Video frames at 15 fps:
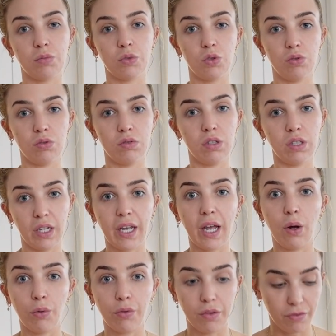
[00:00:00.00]
some good like
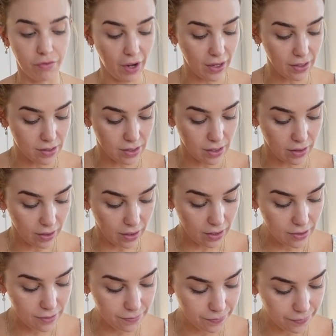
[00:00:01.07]
healthy fats in
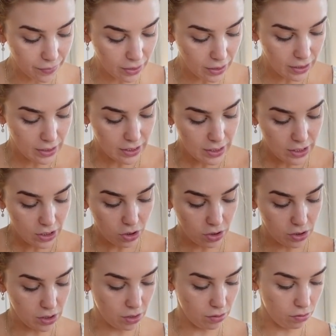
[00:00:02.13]
there,
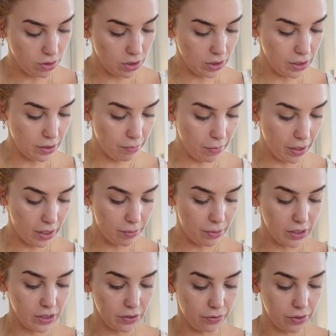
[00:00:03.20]
because it really made a
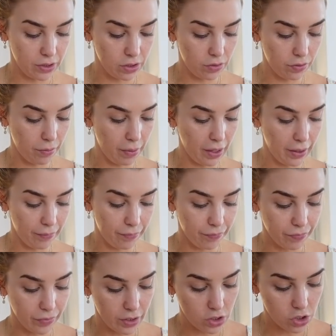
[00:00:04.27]
big difference for me.
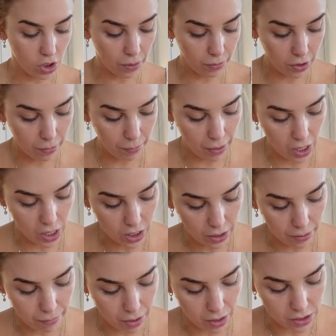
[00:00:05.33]
So I'm gonna
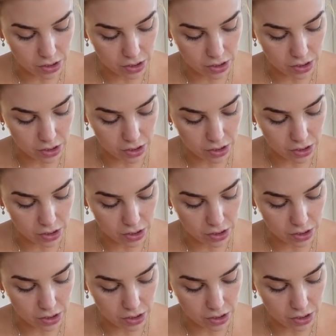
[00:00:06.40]
make my